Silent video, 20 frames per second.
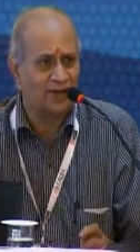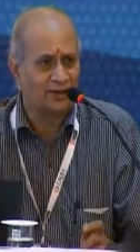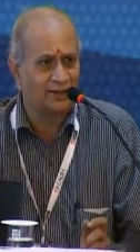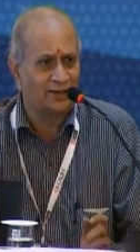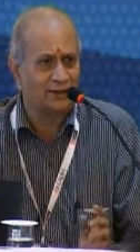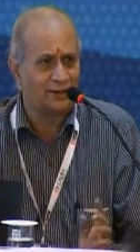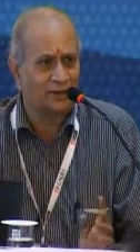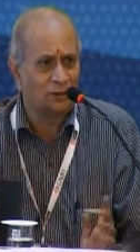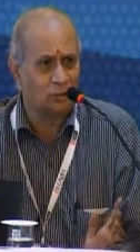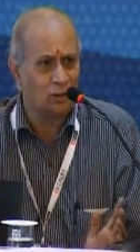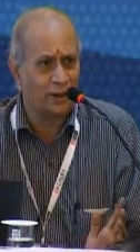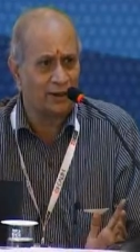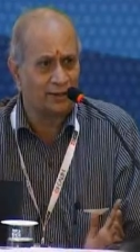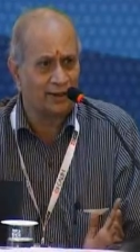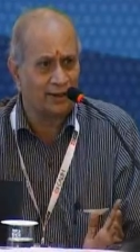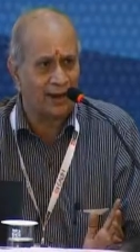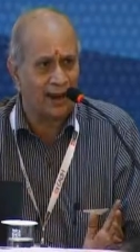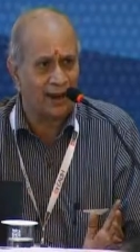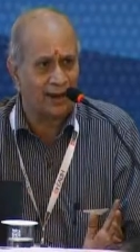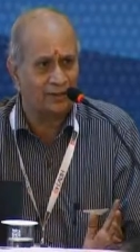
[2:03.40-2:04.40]
I think these are
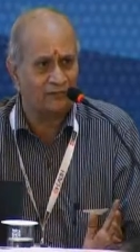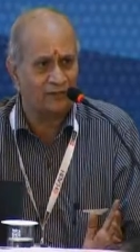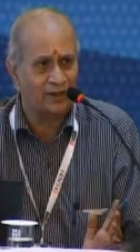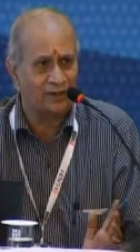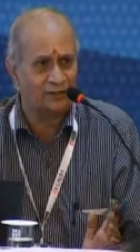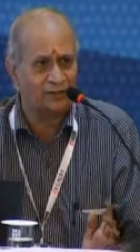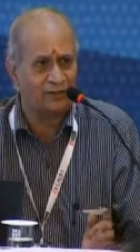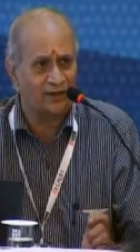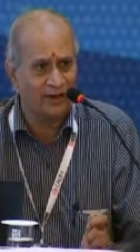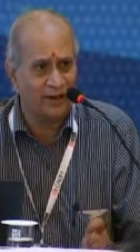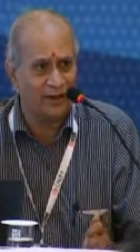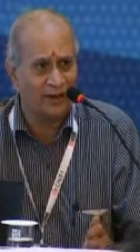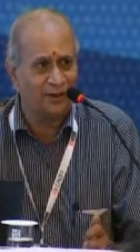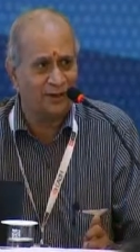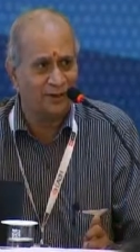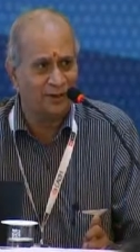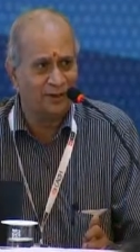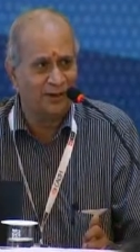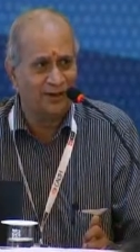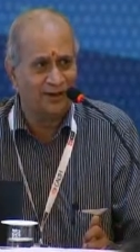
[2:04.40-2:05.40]
the kind of things we
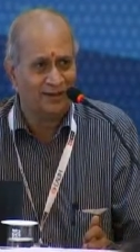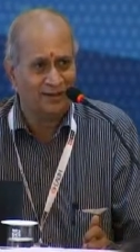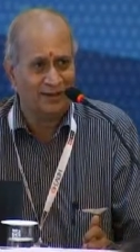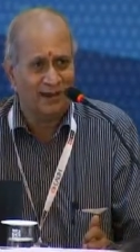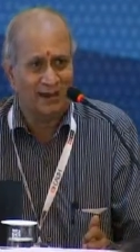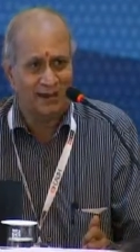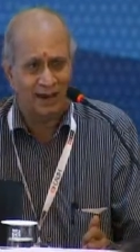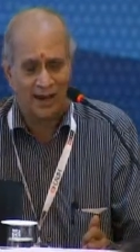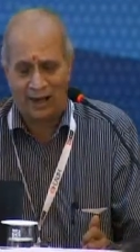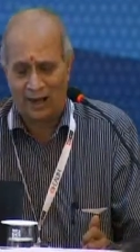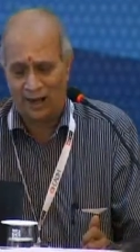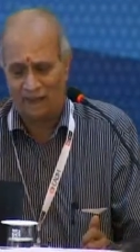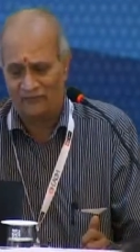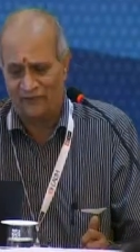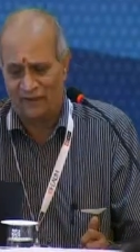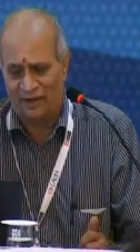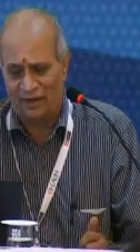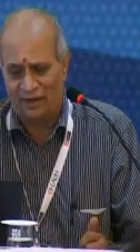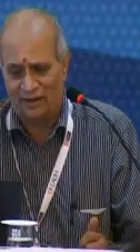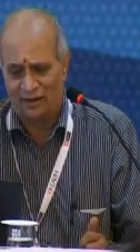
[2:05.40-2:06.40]
need, the kind of
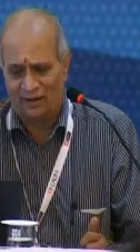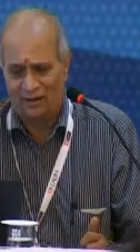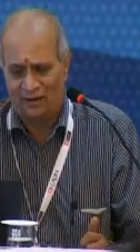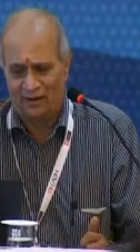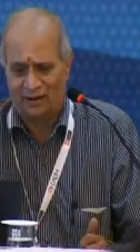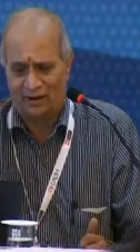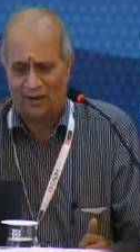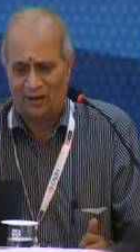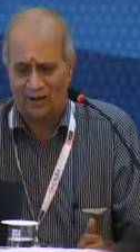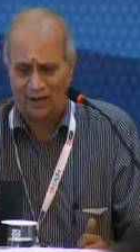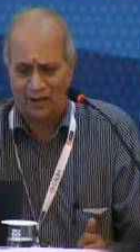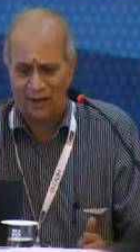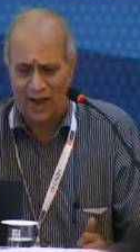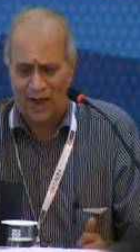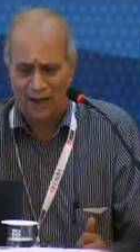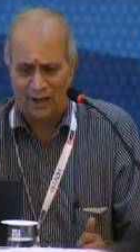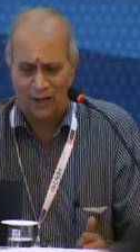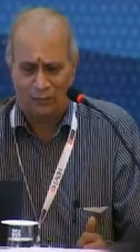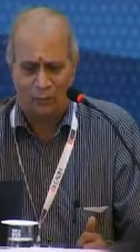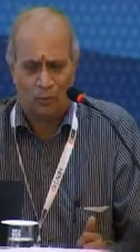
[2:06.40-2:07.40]
uh, uh,
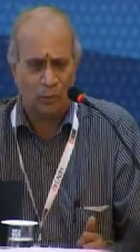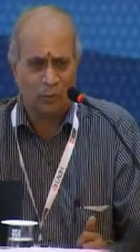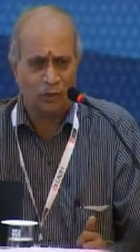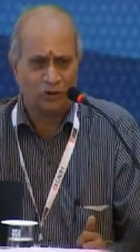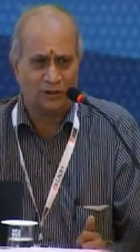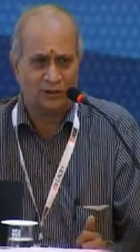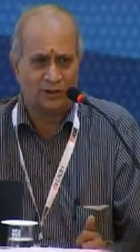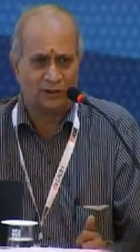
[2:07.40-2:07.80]
attributes